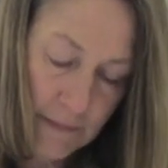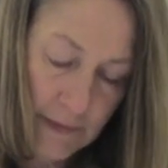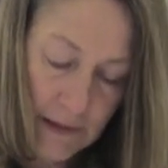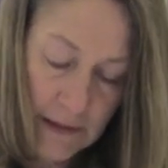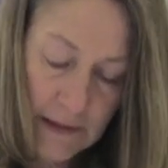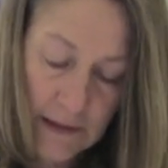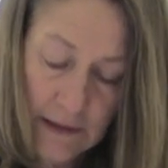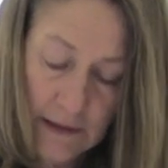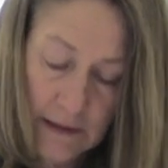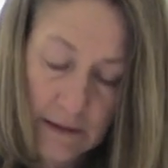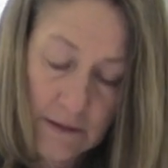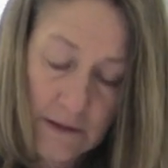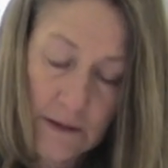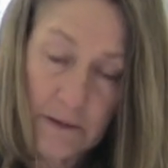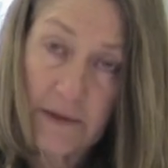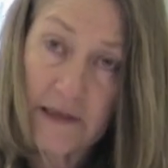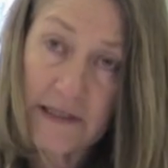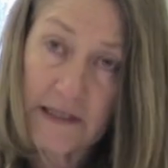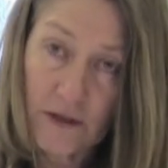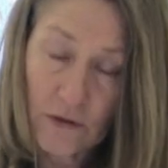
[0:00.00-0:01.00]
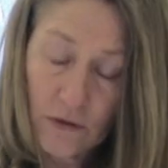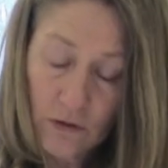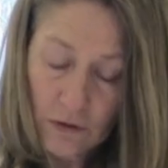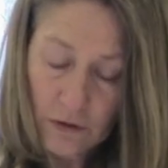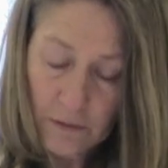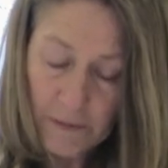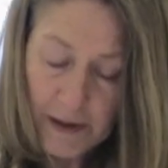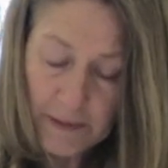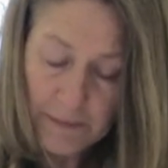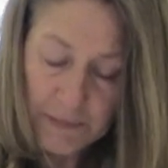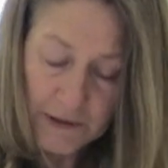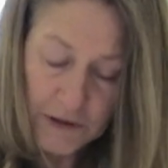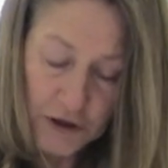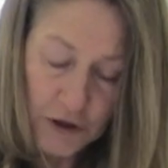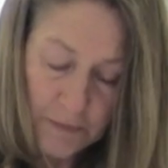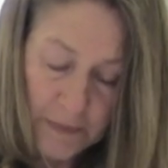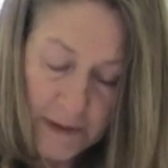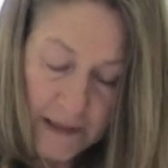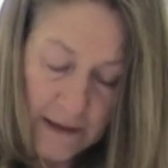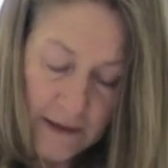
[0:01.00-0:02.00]
Really easy way to core a pepper.
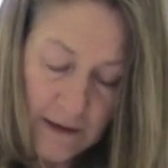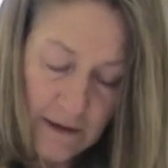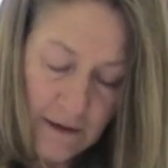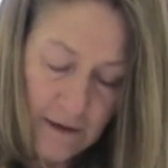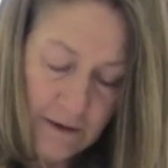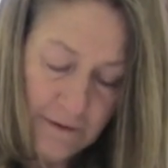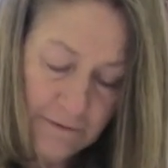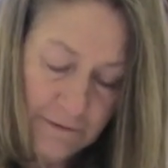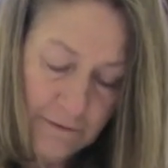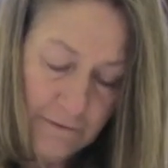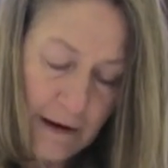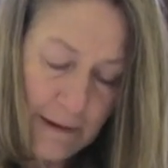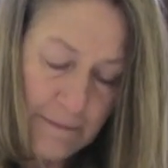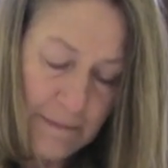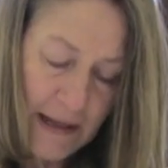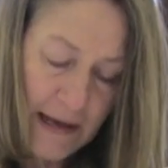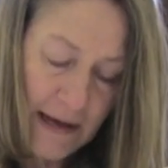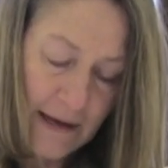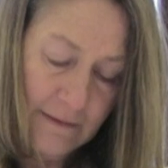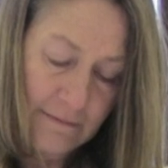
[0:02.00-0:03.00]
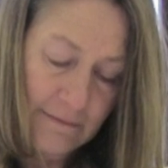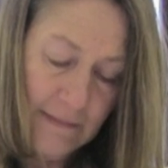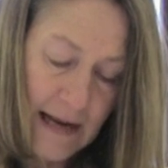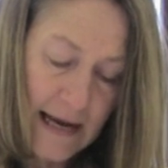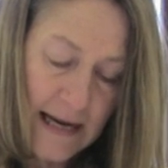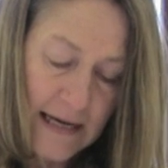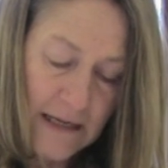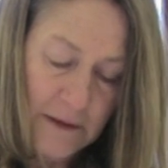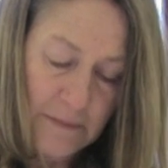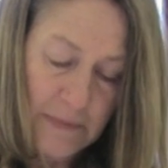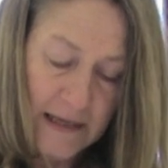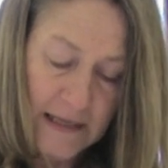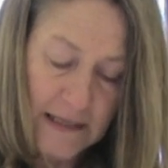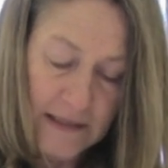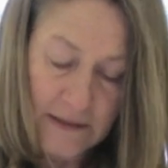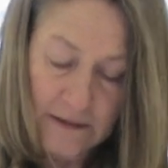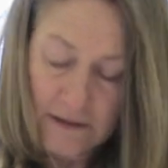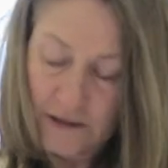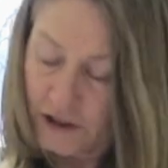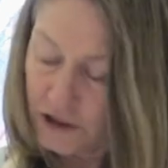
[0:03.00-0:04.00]
Chop it in half, grab that end
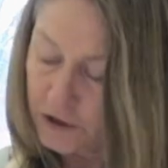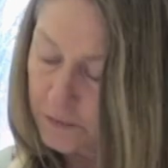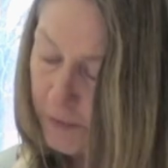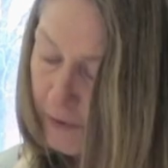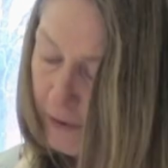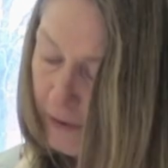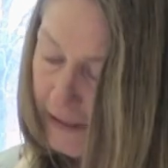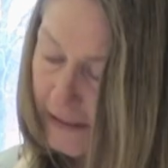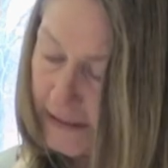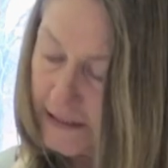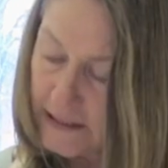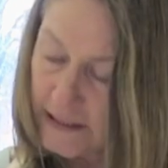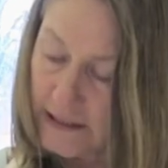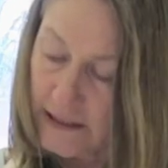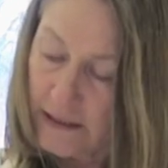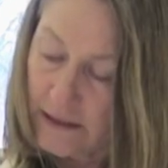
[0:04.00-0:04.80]
bit and just pull it.